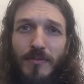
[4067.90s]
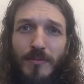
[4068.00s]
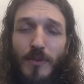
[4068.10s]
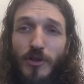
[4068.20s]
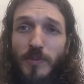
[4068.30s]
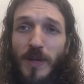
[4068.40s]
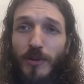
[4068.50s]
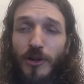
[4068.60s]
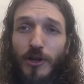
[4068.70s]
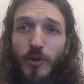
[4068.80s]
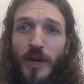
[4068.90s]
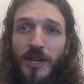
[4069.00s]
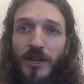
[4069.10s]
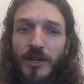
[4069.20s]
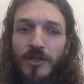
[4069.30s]
most people are
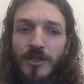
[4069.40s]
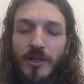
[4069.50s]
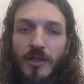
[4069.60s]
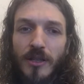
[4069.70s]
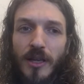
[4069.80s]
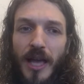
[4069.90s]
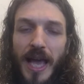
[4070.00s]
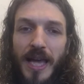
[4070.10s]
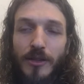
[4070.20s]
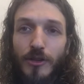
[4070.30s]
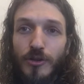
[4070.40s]
quitters and